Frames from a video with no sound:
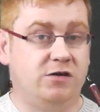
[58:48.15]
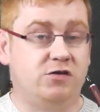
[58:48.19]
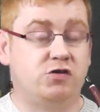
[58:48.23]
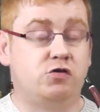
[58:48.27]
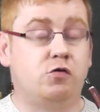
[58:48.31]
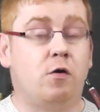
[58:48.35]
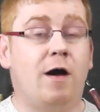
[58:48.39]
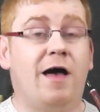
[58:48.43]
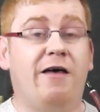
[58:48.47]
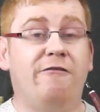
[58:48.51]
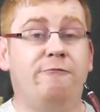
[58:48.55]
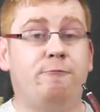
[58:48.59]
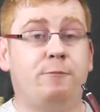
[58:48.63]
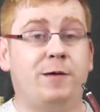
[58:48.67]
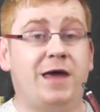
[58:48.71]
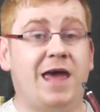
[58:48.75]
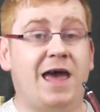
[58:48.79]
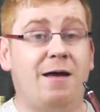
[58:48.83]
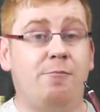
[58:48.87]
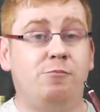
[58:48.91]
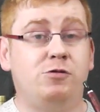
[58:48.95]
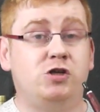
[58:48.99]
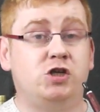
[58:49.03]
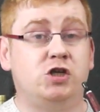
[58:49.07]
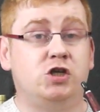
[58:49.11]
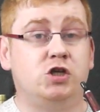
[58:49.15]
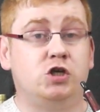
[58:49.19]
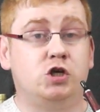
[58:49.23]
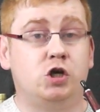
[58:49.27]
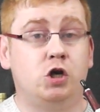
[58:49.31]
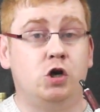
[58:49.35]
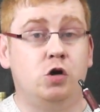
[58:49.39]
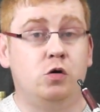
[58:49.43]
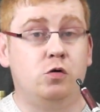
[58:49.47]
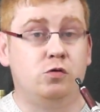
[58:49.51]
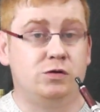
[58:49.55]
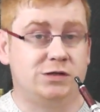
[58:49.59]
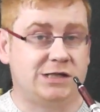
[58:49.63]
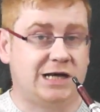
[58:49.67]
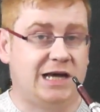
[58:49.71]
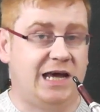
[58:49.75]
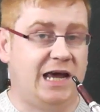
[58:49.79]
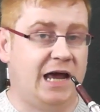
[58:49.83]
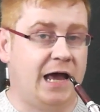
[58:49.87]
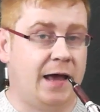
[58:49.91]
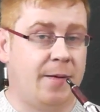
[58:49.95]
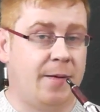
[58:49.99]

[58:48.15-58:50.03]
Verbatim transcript: 12 pm till closing.